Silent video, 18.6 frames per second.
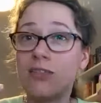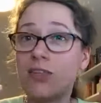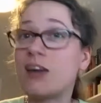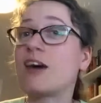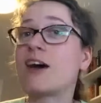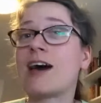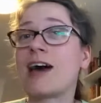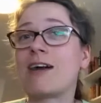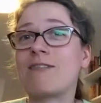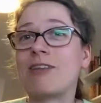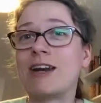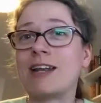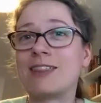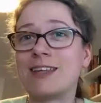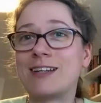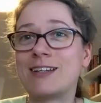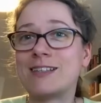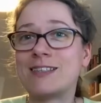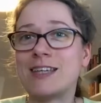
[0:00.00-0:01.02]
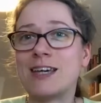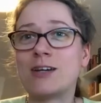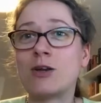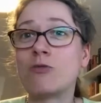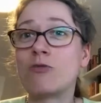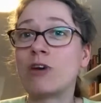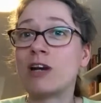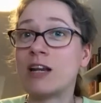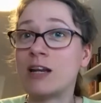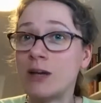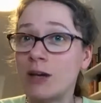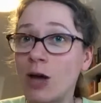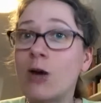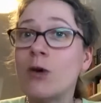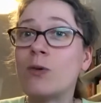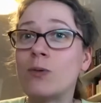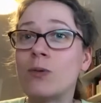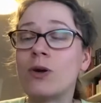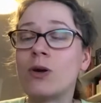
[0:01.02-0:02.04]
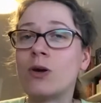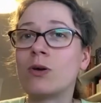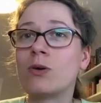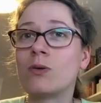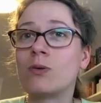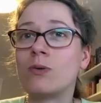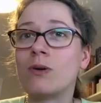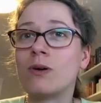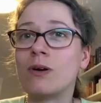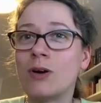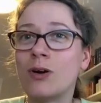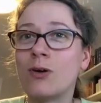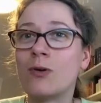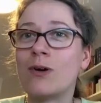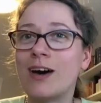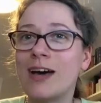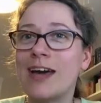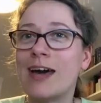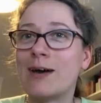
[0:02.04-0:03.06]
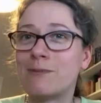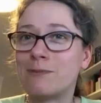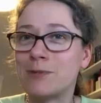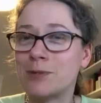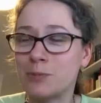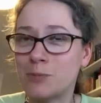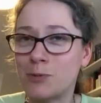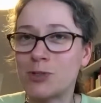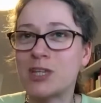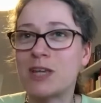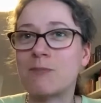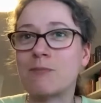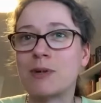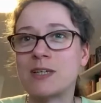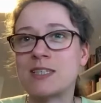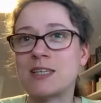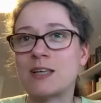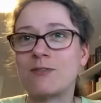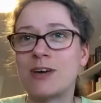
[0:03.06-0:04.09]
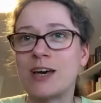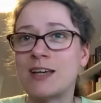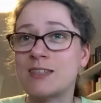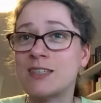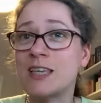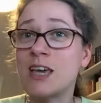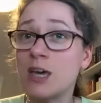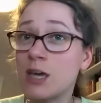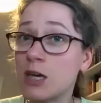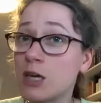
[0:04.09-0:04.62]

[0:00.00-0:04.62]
think I have anything to say, I don't really know who I am to present myself as,